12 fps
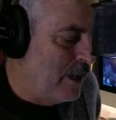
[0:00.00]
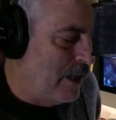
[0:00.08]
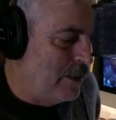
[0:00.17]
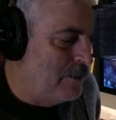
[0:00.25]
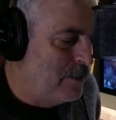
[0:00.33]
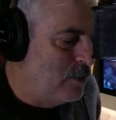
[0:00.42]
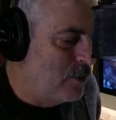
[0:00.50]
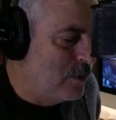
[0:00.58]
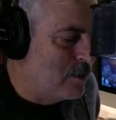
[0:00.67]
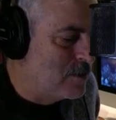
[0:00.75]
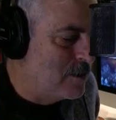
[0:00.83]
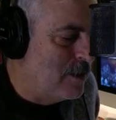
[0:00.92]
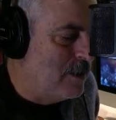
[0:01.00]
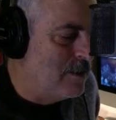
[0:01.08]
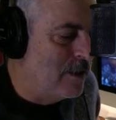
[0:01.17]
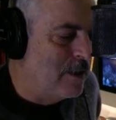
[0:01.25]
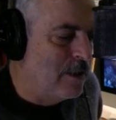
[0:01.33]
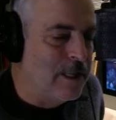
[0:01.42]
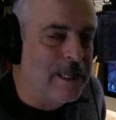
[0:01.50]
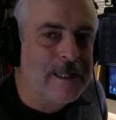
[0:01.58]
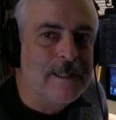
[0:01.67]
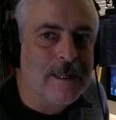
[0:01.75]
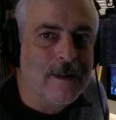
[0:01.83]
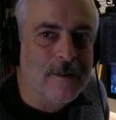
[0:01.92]
And then you can see that
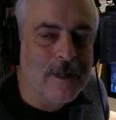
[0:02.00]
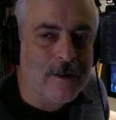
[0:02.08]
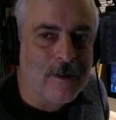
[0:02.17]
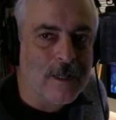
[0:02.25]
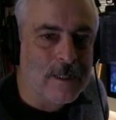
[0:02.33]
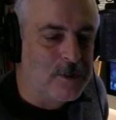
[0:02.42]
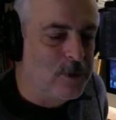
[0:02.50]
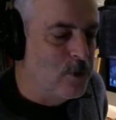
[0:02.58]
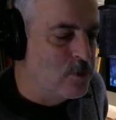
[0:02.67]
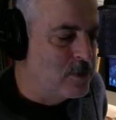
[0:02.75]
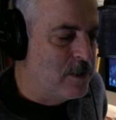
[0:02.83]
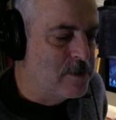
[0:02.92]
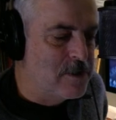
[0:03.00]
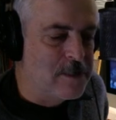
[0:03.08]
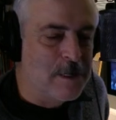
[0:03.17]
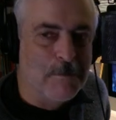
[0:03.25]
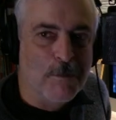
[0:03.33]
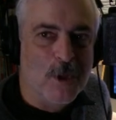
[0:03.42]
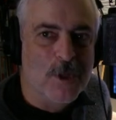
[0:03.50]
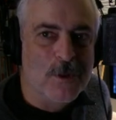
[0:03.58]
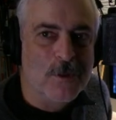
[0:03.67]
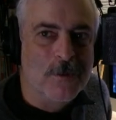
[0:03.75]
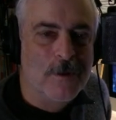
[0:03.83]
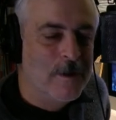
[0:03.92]
lead down here, lead-206, is in
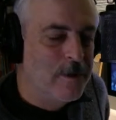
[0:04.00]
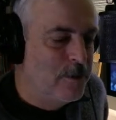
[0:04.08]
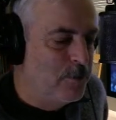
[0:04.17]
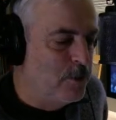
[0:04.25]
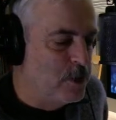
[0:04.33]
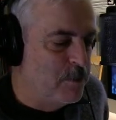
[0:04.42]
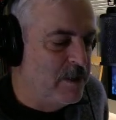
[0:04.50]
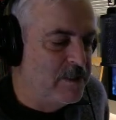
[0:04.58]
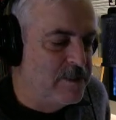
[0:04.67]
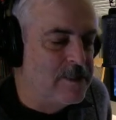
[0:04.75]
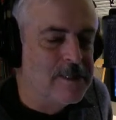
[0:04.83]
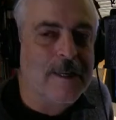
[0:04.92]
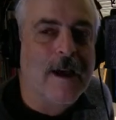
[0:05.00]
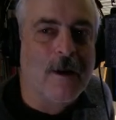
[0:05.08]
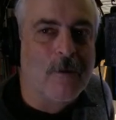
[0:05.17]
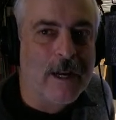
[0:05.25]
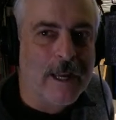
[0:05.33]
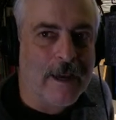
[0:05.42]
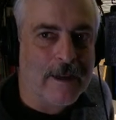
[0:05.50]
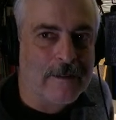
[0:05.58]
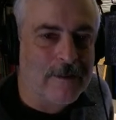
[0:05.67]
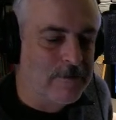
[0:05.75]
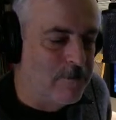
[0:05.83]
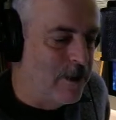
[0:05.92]
blue, which means it's not
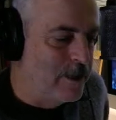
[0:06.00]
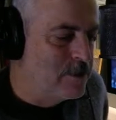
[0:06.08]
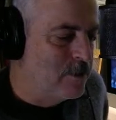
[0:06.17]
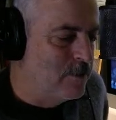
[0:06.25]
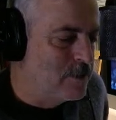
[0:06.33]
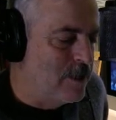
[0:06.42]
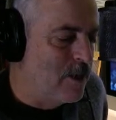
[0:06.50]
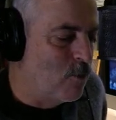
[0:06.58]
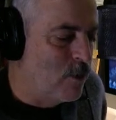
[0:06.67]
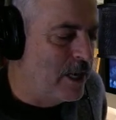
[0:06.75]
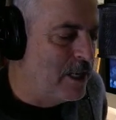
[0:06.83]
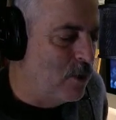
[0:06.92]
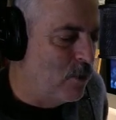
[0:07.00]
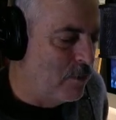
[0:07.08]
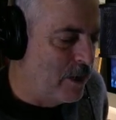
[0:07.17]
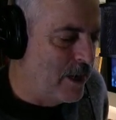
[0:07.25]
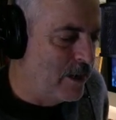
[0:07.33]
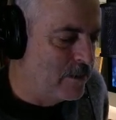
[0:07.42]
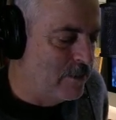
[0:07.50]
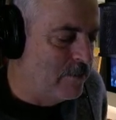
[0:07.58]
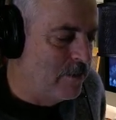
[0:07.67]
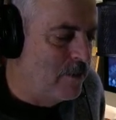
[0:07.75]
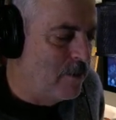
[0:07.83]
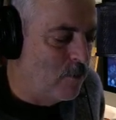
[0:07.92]
reactive, right? So it's not radioactive.